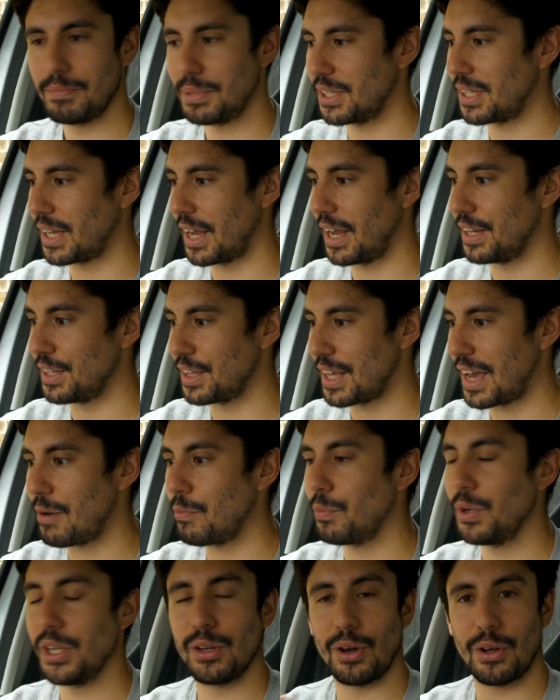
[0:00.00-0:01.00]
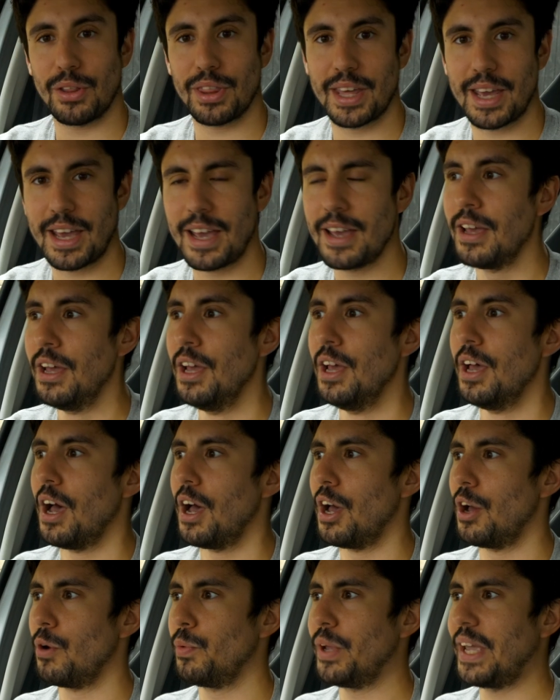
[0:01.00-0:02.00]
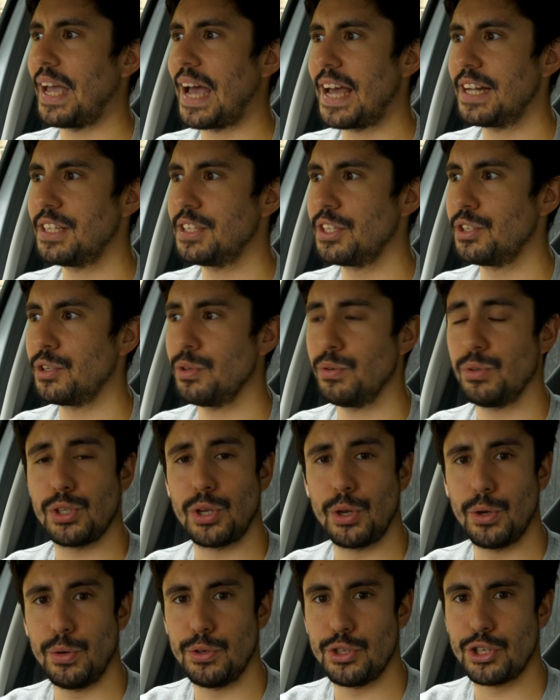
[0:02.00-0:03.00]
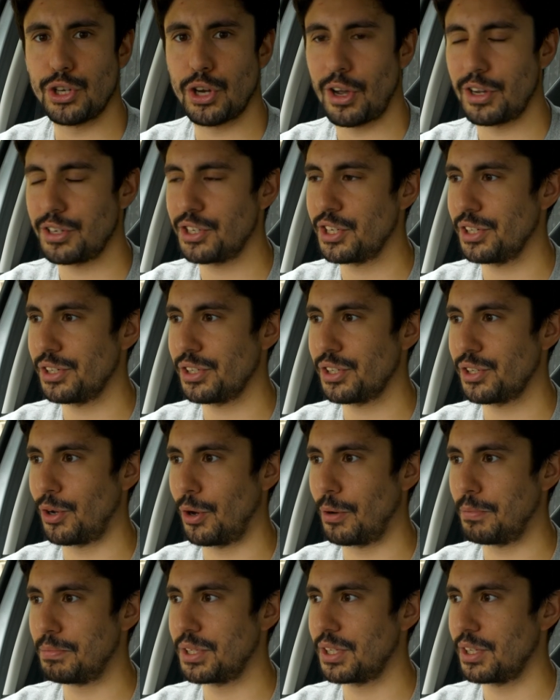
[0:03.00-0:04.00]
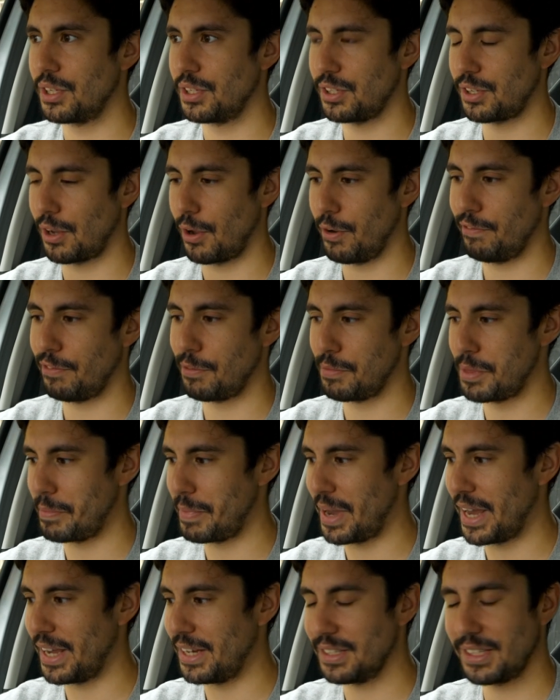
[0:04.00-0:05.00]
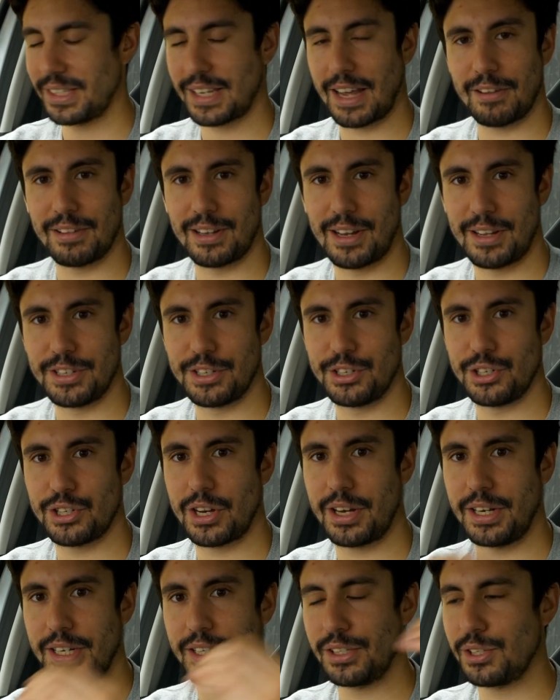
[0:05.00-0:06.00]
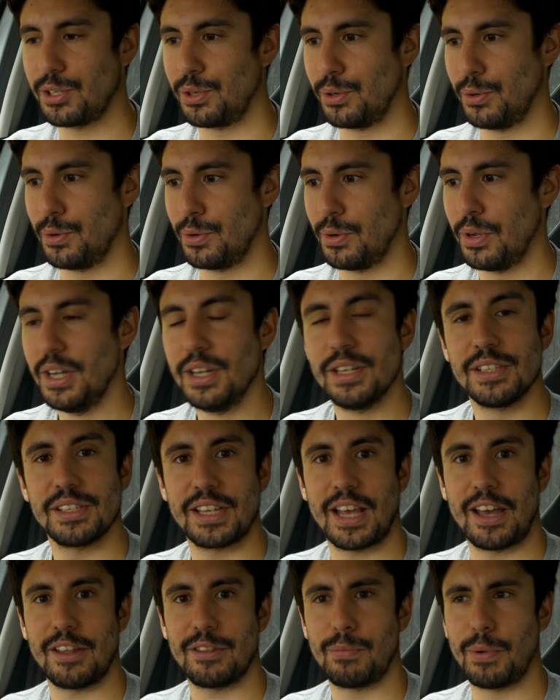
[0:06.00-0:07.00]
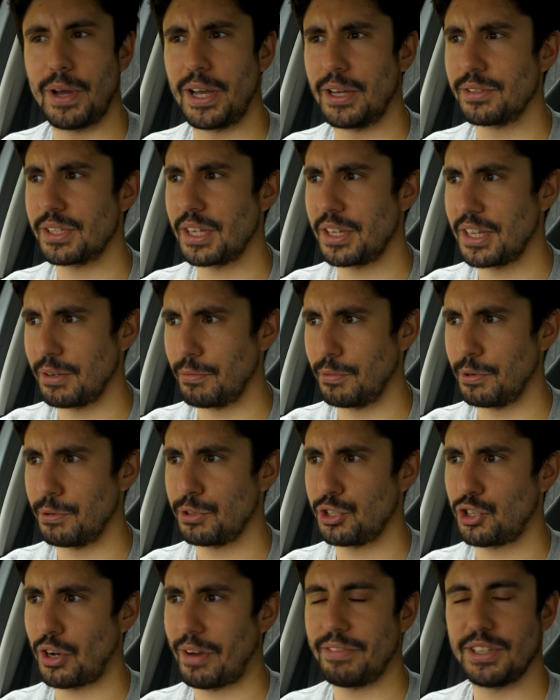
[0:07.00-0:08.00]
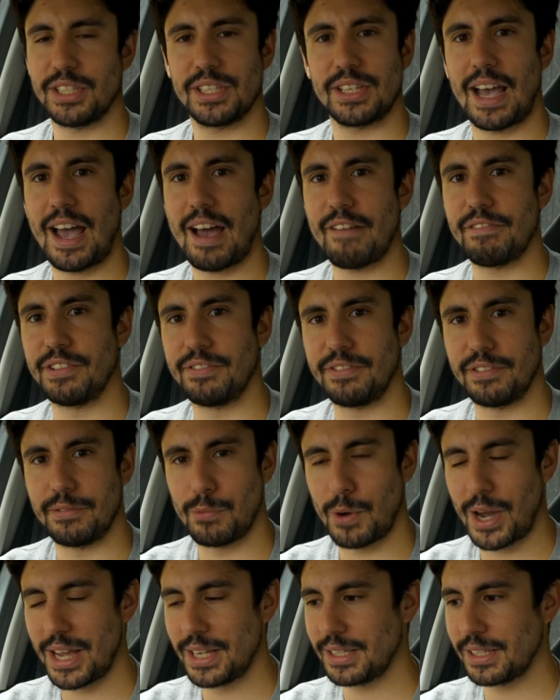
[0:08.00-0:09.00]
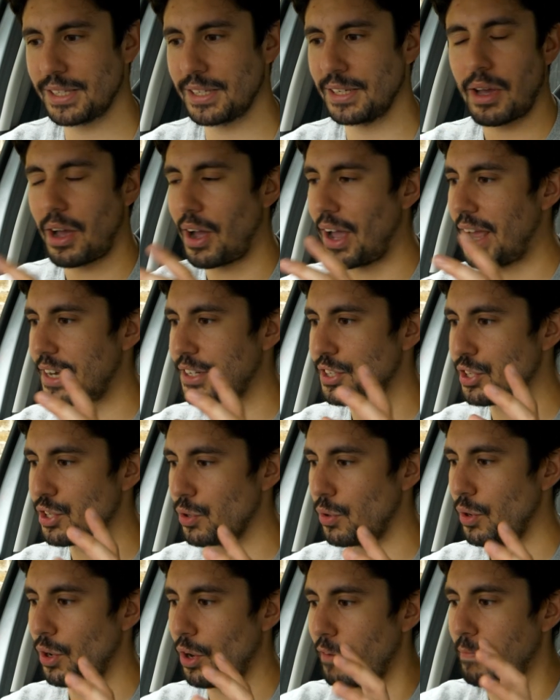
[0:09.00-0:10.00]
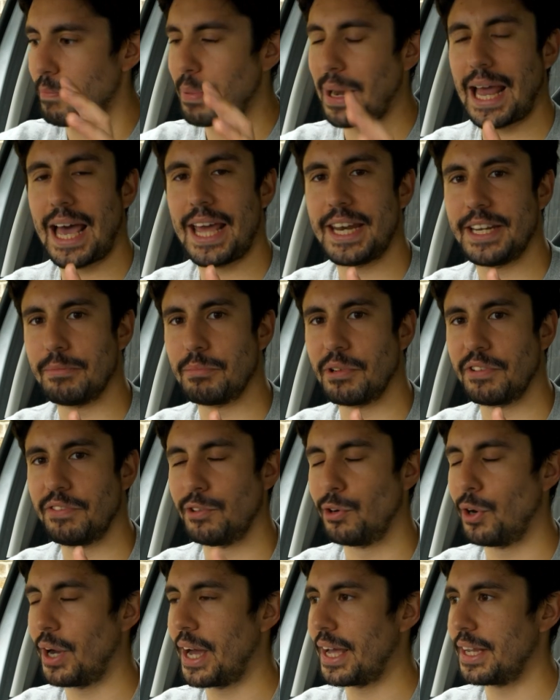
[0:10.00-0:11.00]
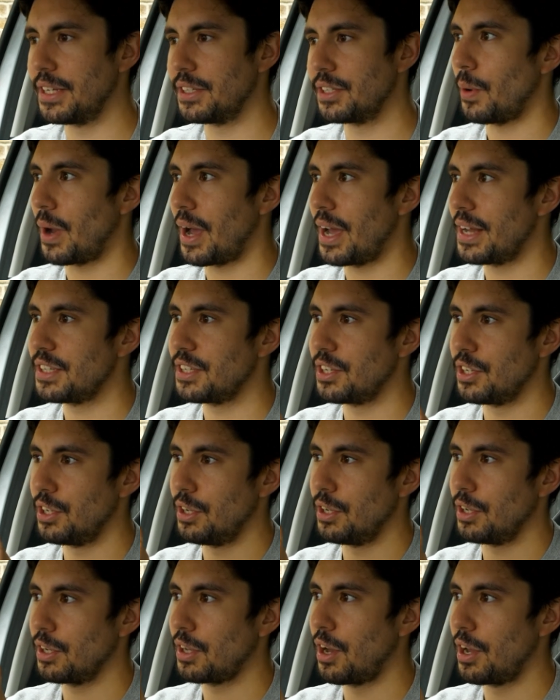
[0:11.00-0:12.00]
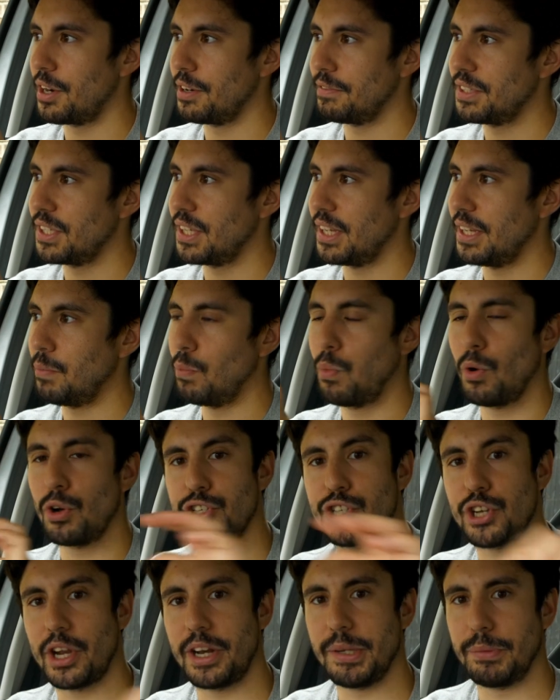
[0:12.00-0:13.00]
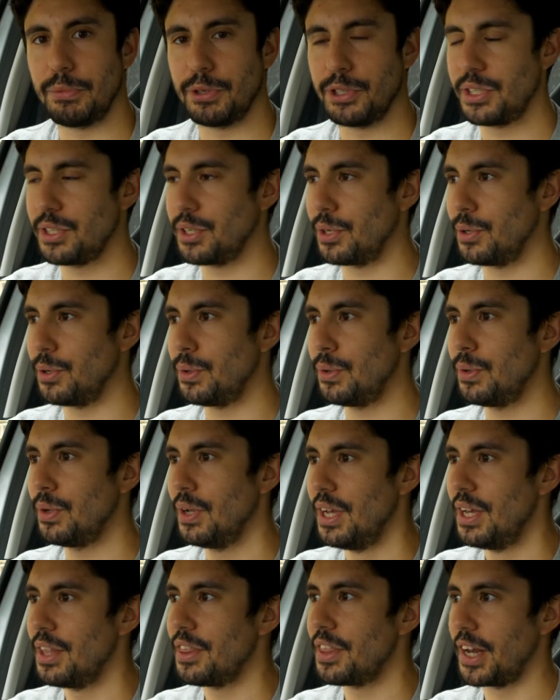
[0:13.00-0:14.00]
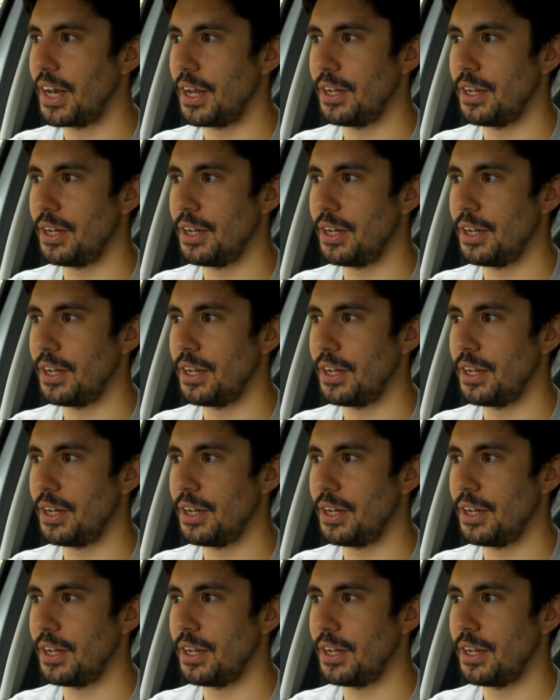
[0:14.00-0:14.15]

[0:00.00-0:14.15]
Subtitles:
But saying that, we got there. We had to do two charging stops. So from the main South London journey to South Wales, I think we were traveling to Haverfordwest. I had to do a lot of planning beforehand. I had to kind of see what journey we'd do. Then